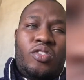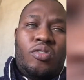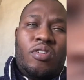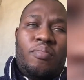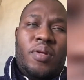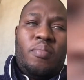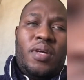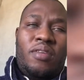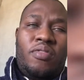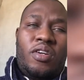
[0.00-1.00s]
So I've been
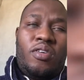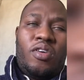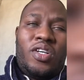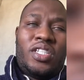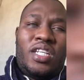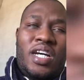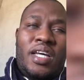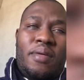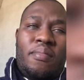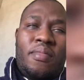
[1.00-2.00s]
blind for a long
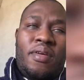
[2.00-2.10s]
time.